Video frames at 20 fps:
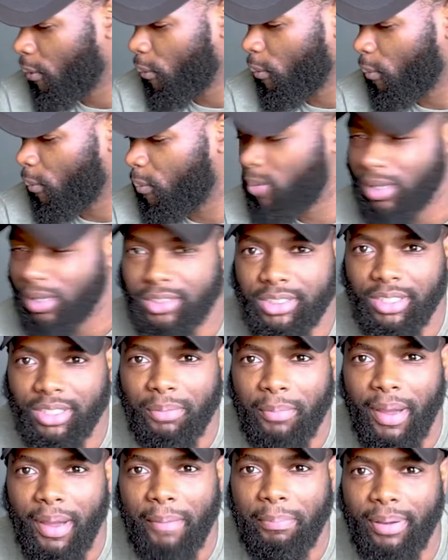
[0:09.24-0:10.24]
What's
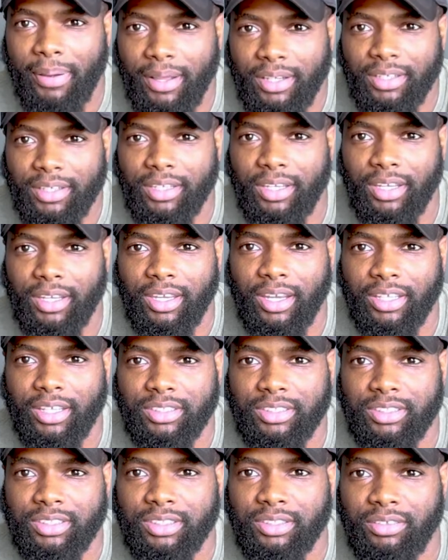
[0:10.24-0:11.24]
in My Pelican
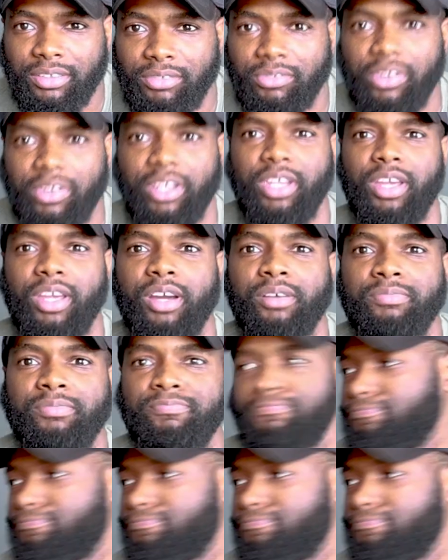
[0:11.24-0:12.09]
Case video.